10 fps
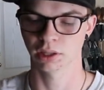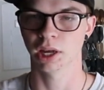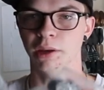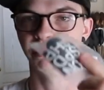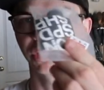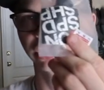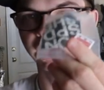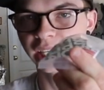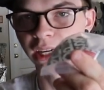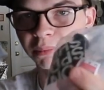I'm
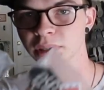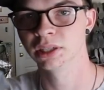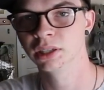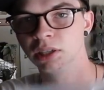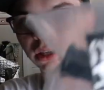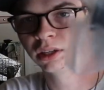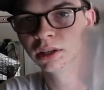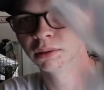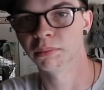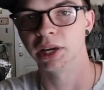building up
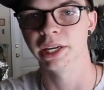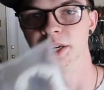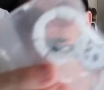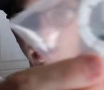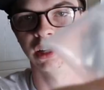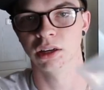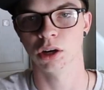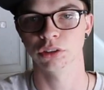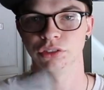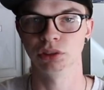my
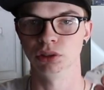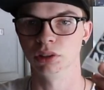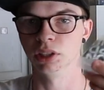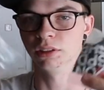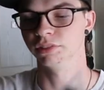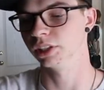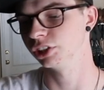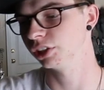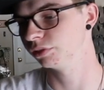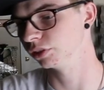arsenal of
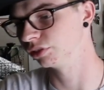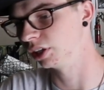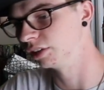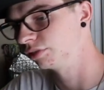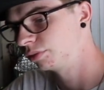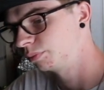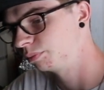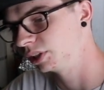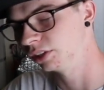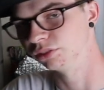shifter stuff,
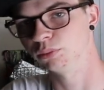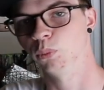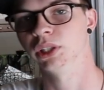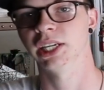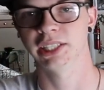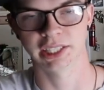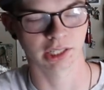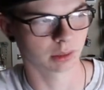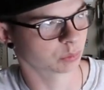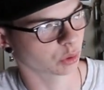because when that day
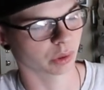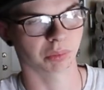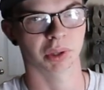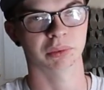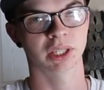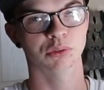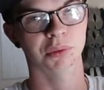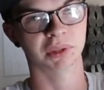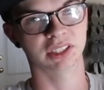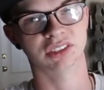comes I want to be able to
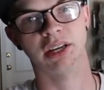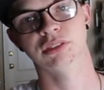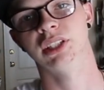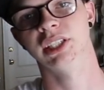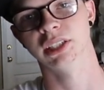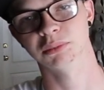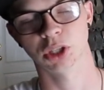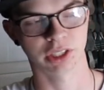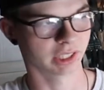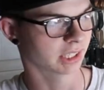replace everything. I'm
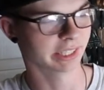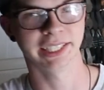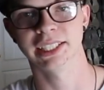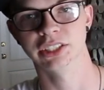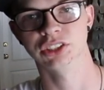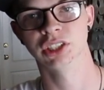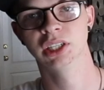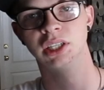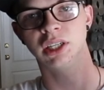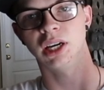talking the linkage,
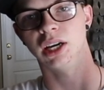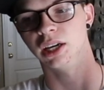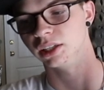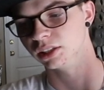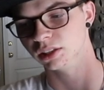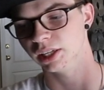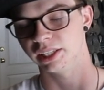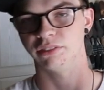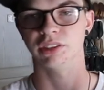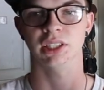
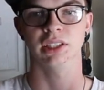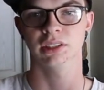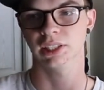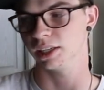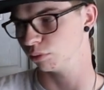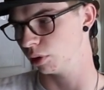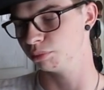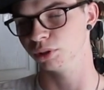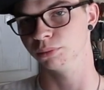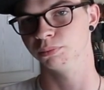like even that
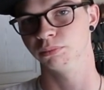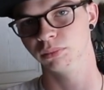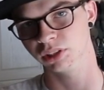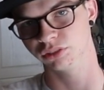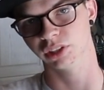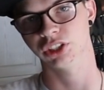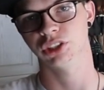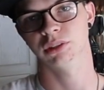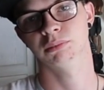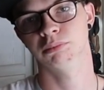rubber
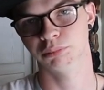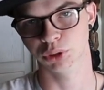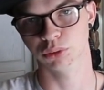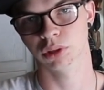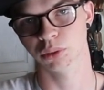insulation boot or